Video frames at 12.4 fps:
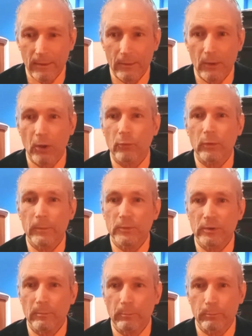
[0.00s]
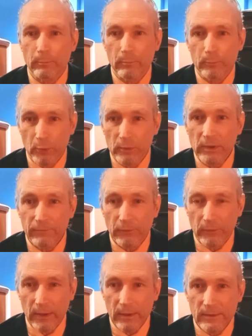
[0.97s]
Corruption
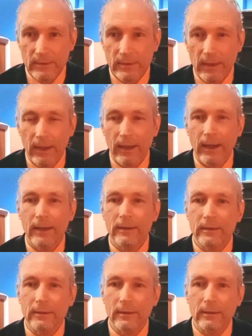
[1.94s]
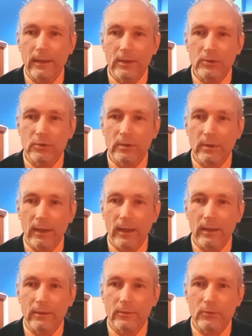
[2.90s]
proliferates and the nation
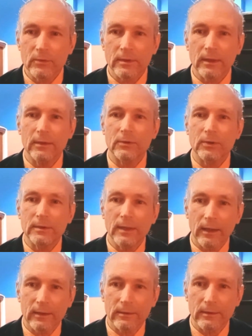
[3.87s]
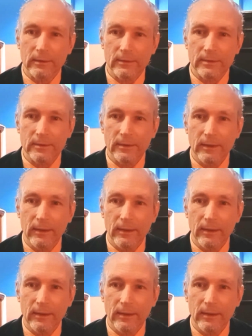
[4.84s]
enters into decadence.